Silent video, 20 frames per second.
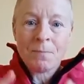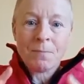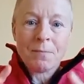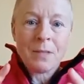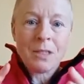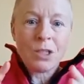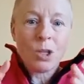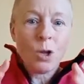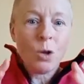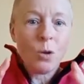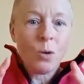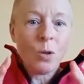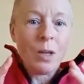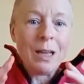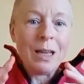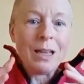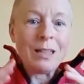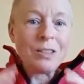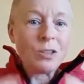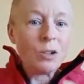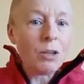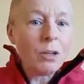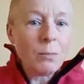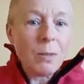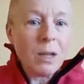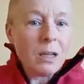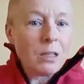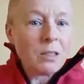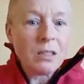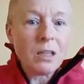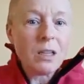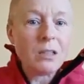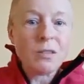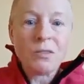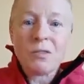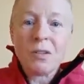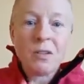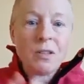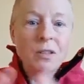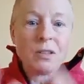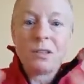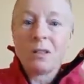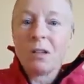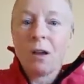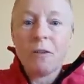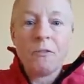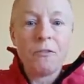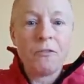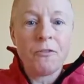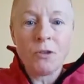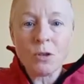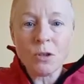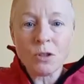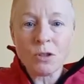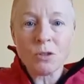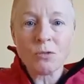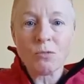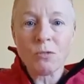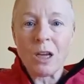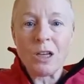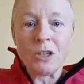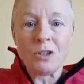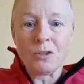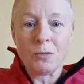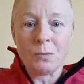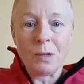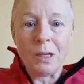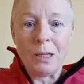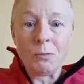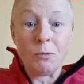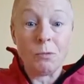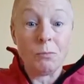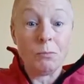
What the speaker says: So it's got to make sense for this diverse range of people,